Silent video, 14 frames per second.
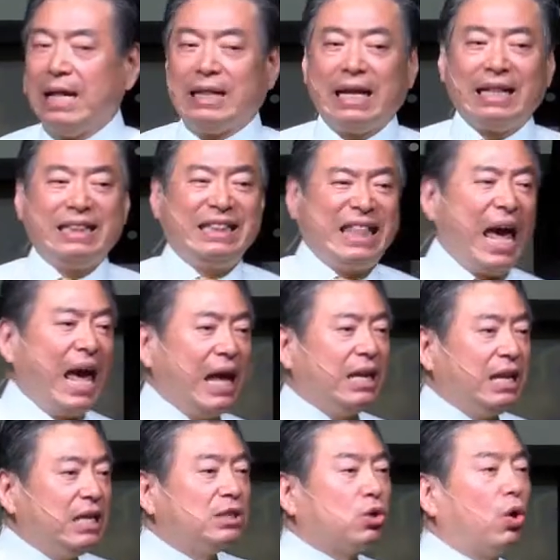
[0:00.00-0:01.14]
Now that
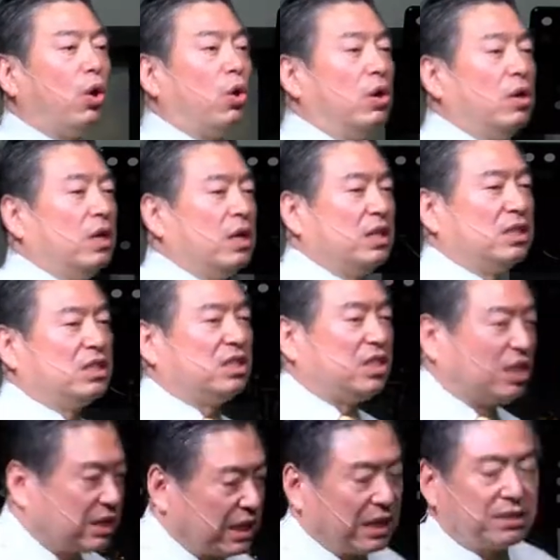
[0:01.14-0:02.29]
is called
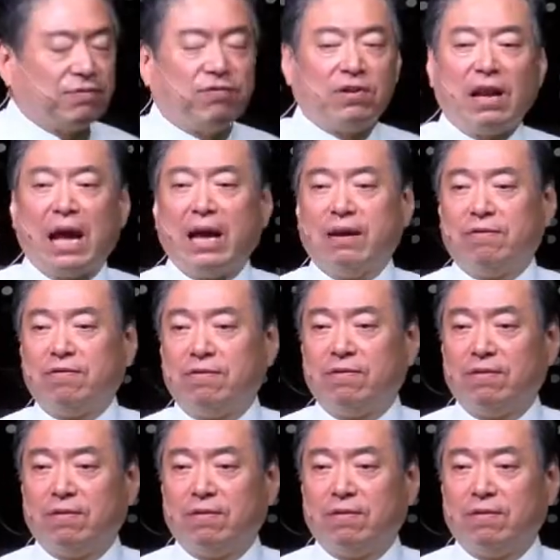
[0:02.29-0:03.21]
successful life.